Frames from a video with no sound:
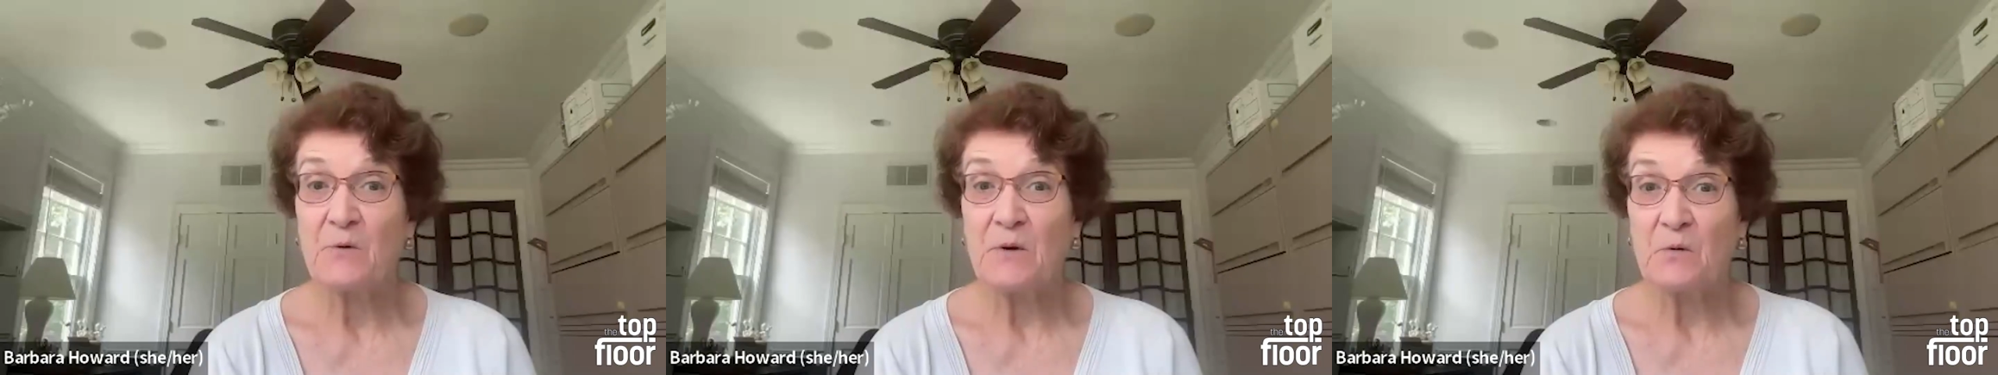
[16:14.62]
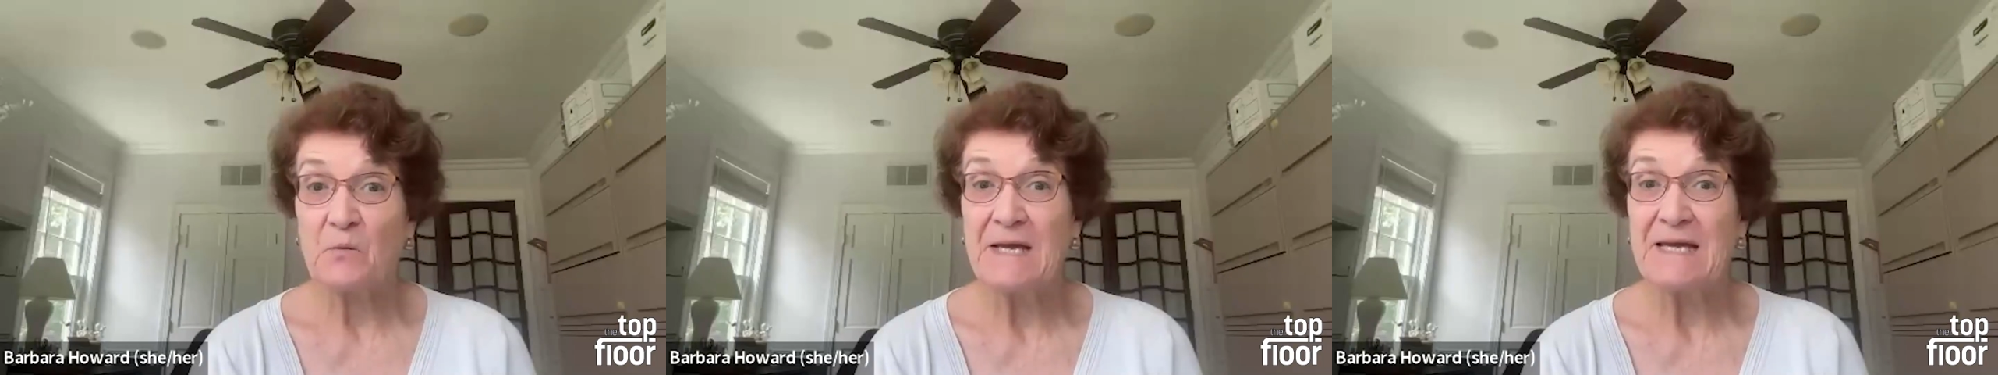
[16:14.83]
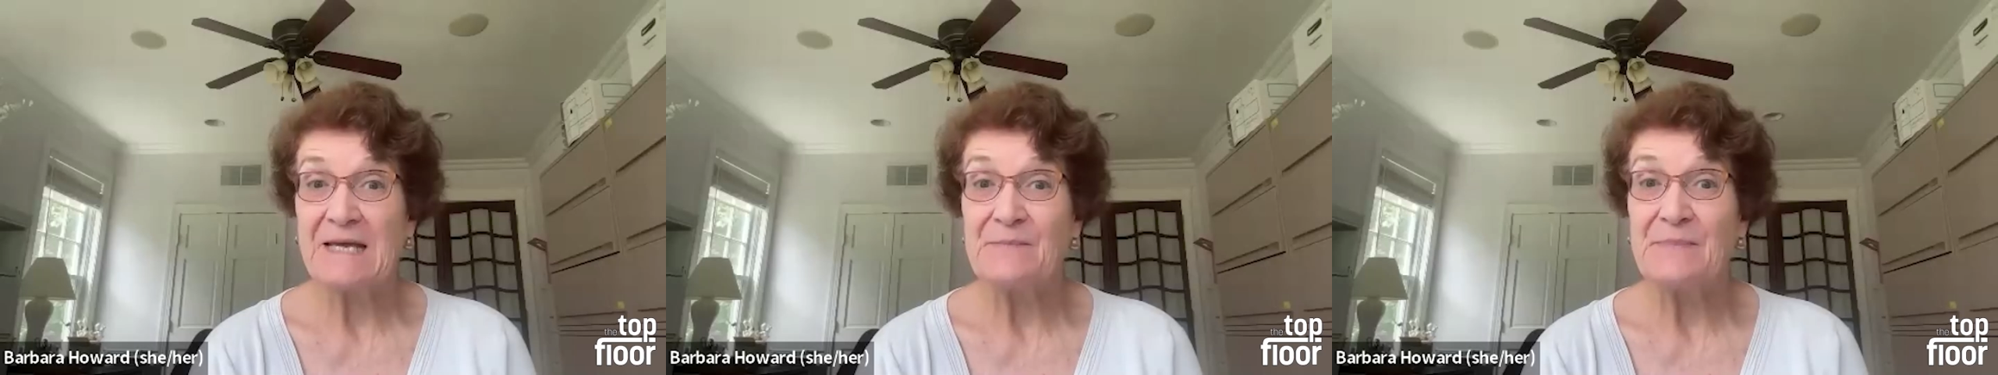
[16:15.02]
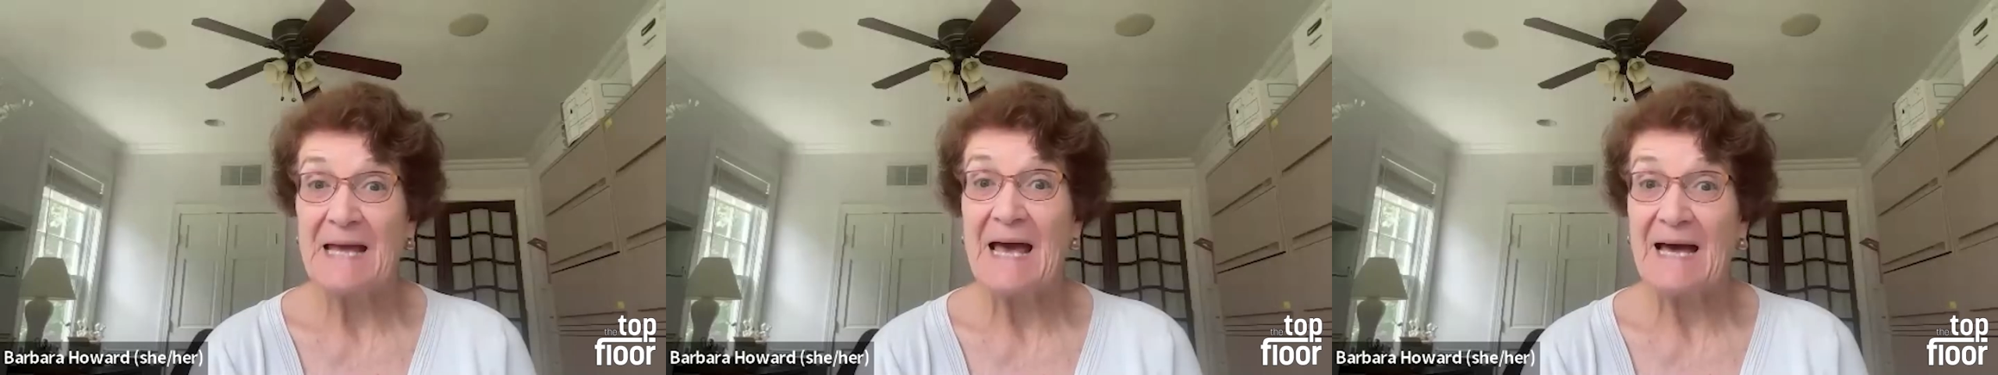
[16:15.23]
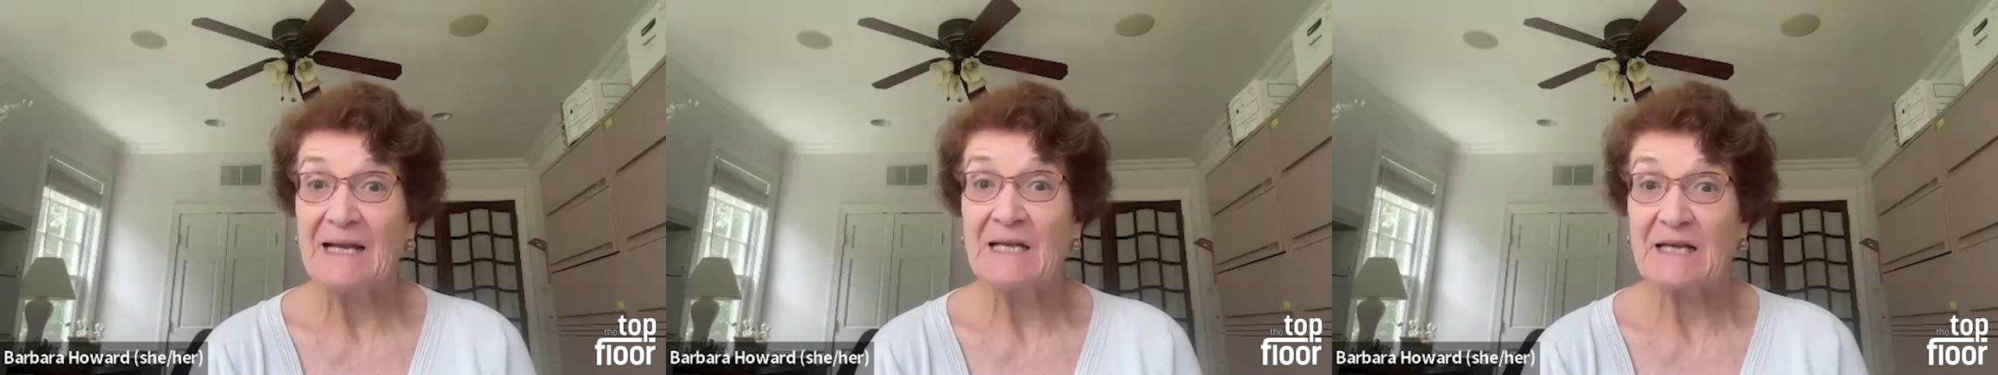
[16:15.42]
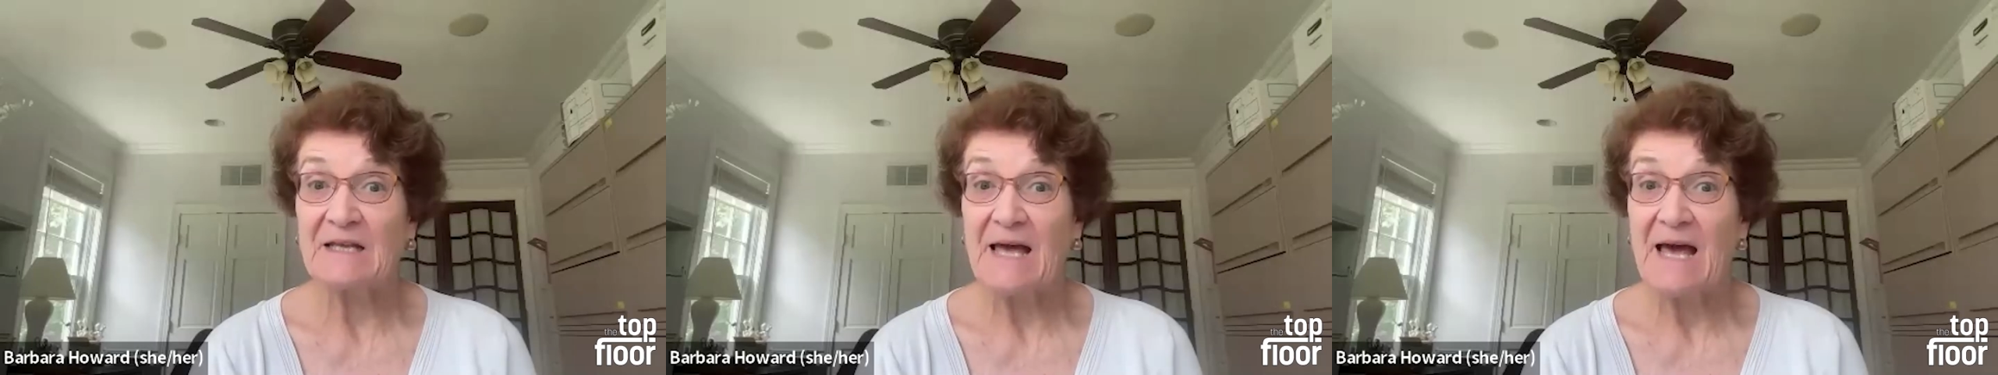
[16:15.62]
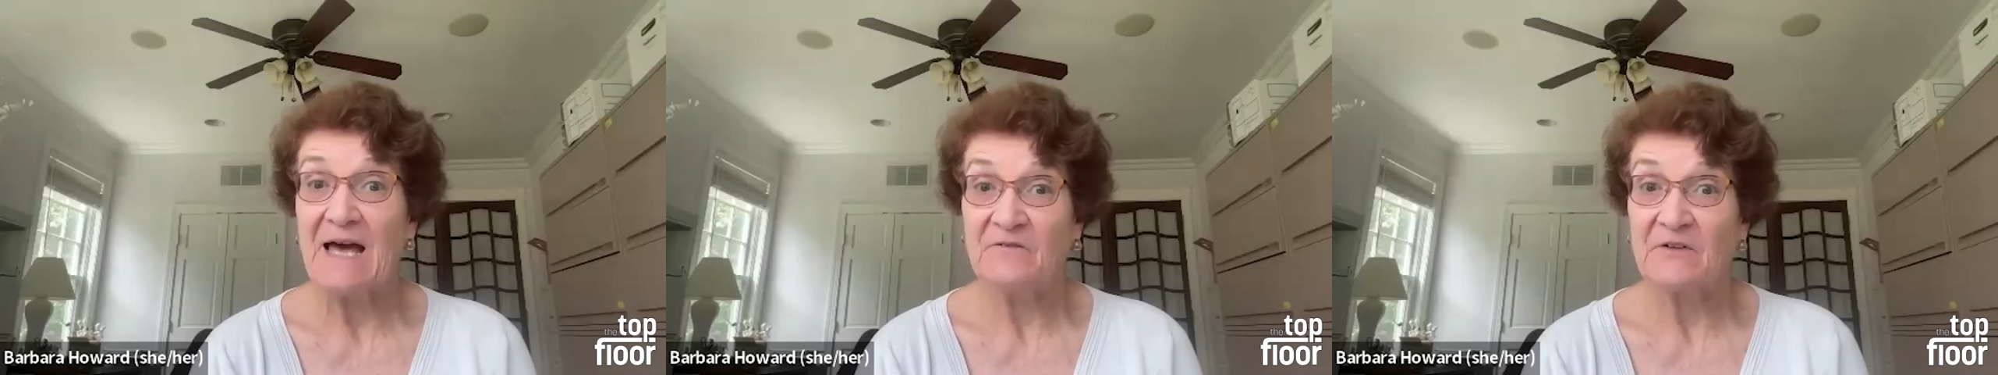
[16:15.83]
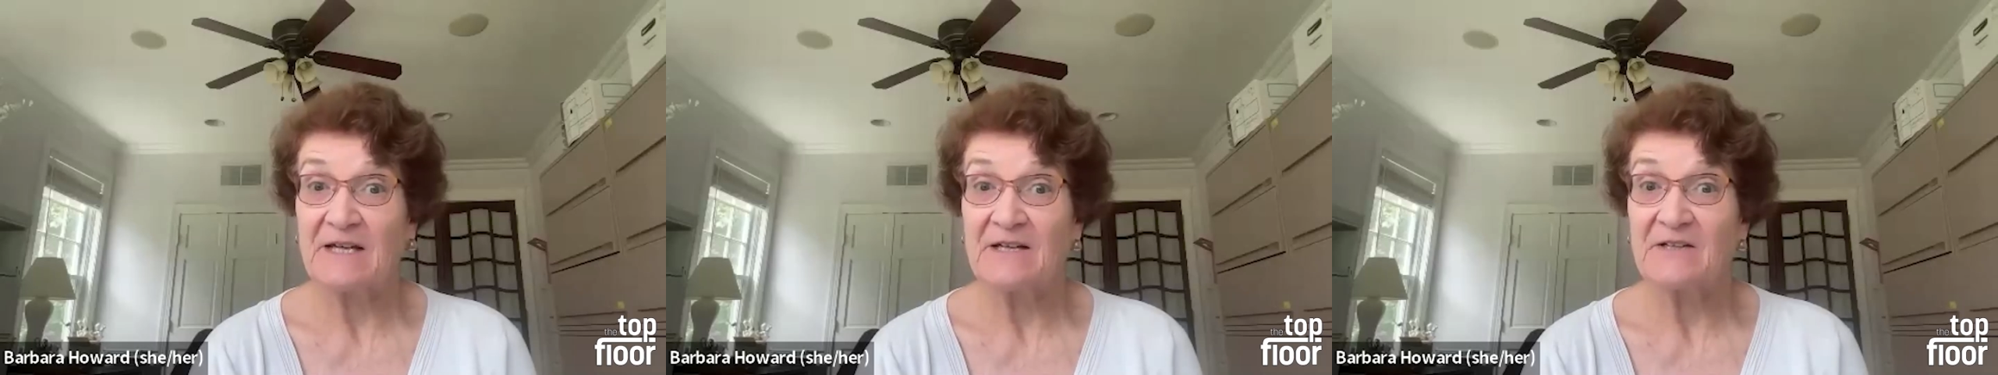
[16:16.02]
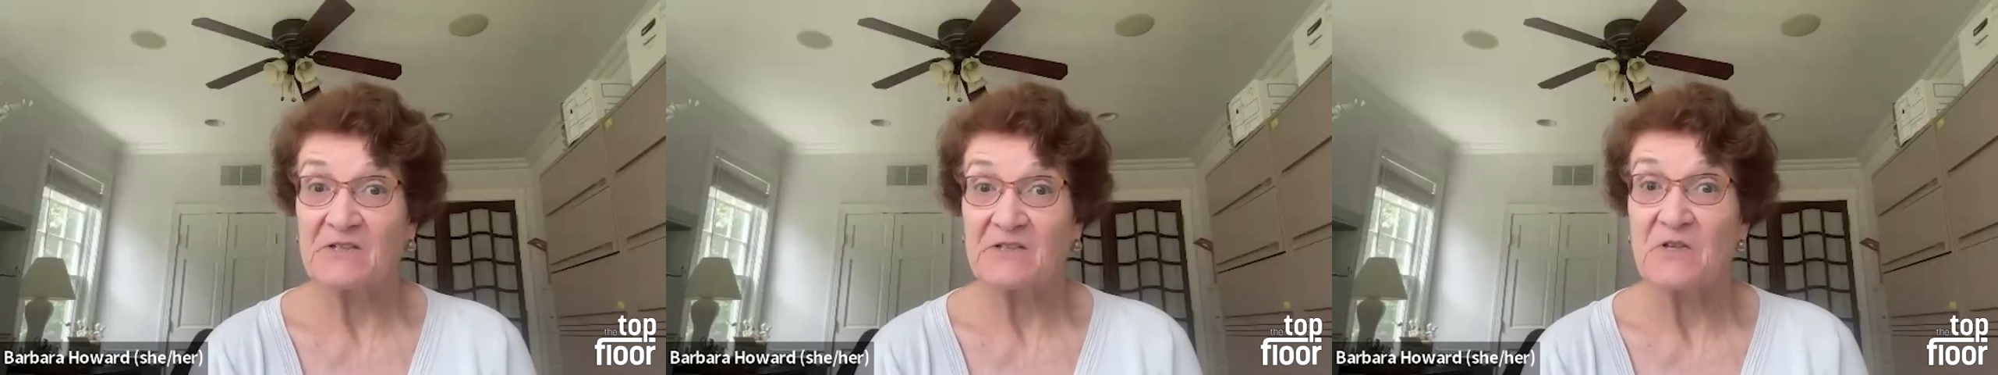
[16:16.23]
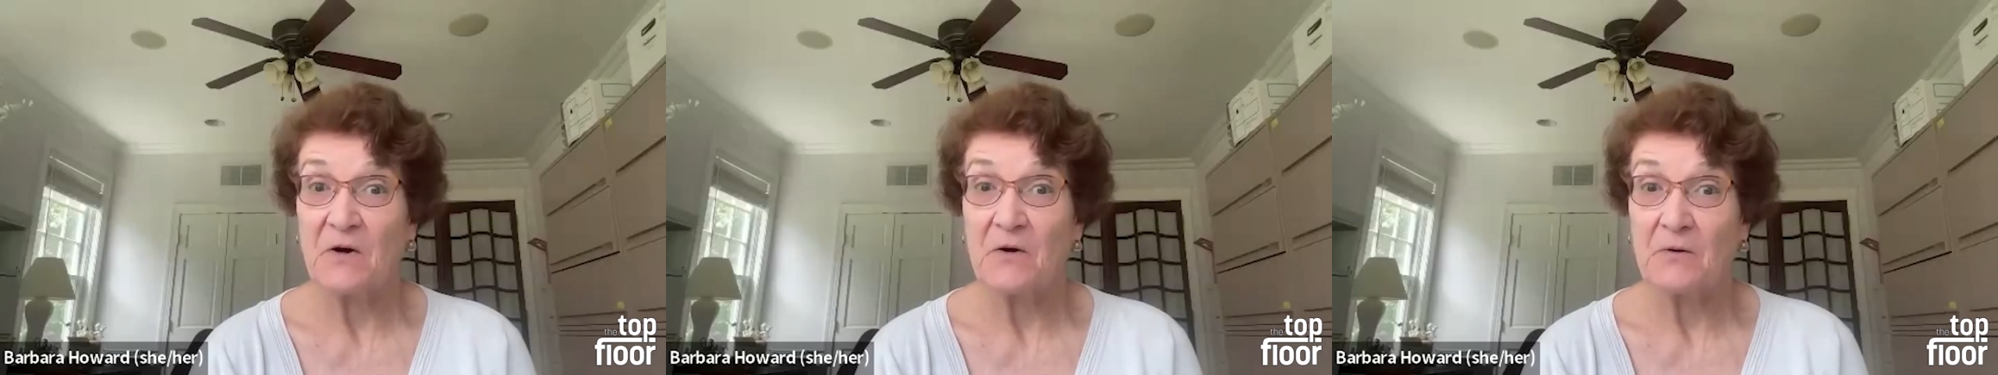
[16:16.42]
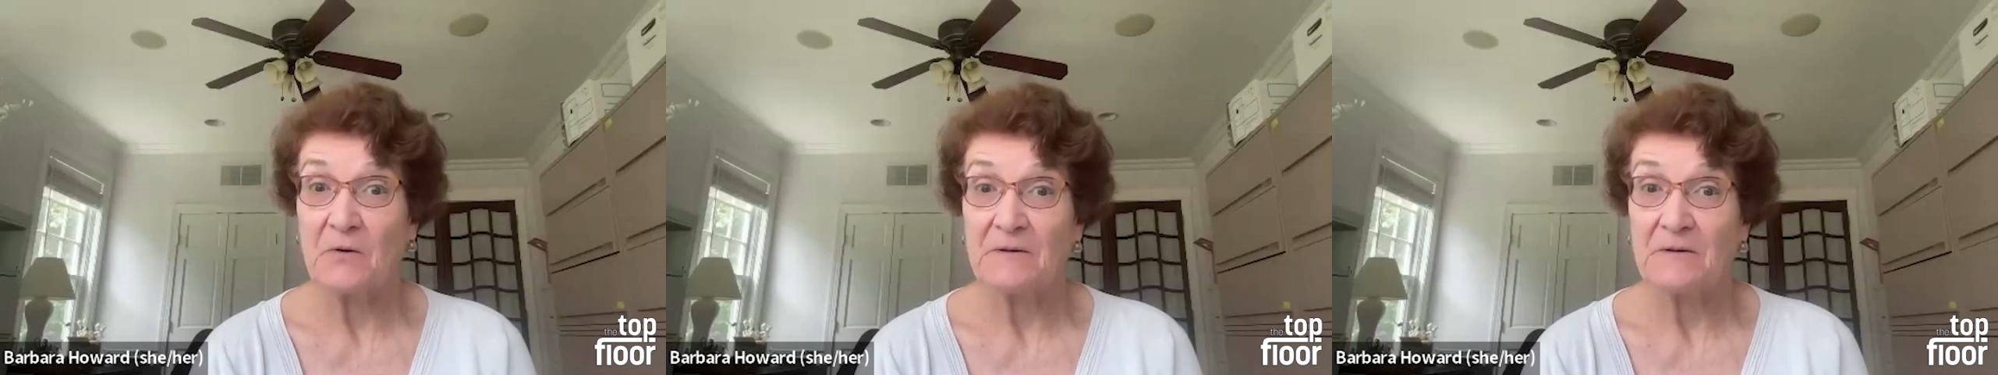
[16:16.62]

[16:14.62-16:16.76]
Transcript: we can be advocates, though.